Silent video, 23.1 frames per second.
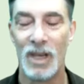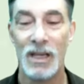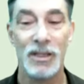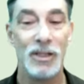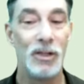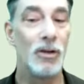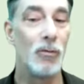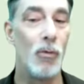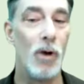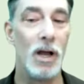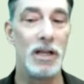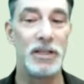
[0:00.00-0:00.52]
You
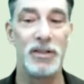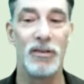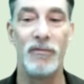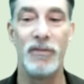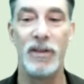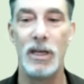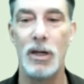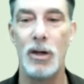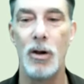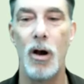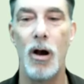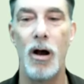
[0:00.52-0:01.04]
can watch a
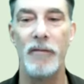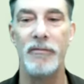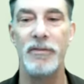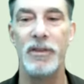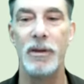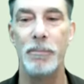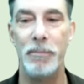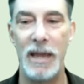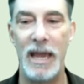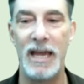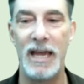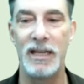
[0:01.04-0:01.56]
video of the
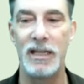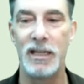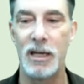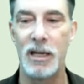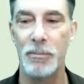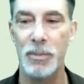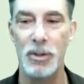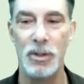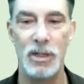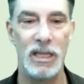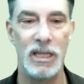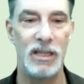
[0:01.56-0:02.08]
bad
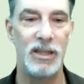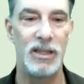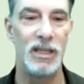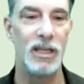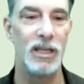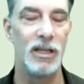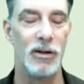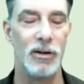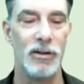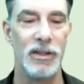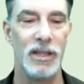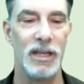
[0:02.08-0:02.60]
kabuki
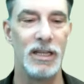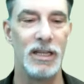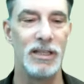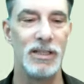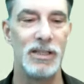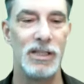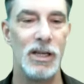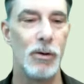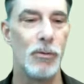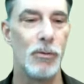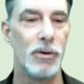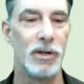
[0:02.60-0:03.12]
theater that is
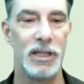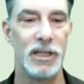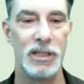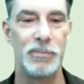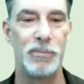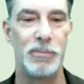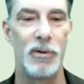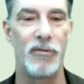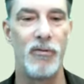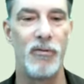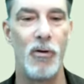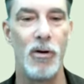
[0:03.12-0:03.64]
Doherty's
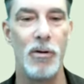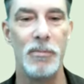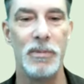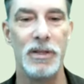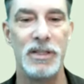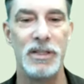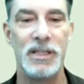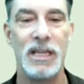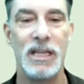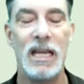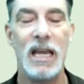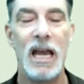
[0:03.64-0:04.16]

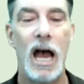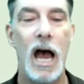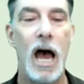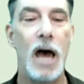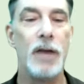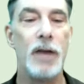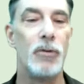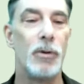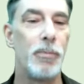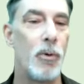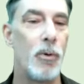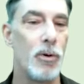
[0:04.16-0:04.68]
performance
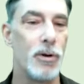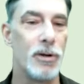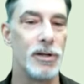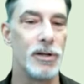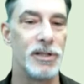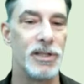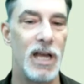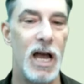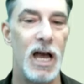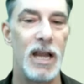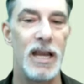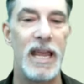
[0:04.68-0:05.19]
on reporter
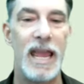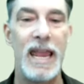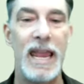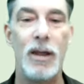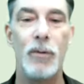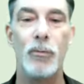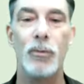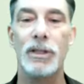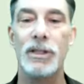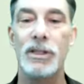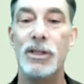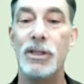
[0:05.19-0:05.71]
Todd
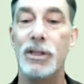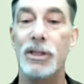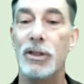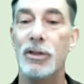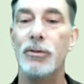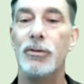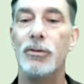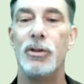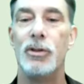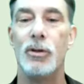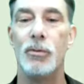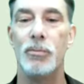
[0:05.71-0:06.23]
Heywood's
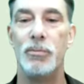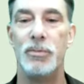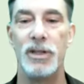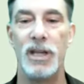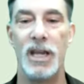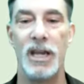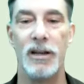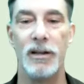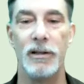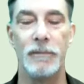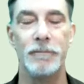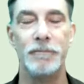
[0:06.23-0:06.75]
YouTube
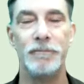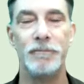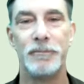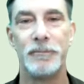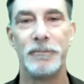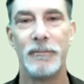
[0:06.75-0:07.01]
channel.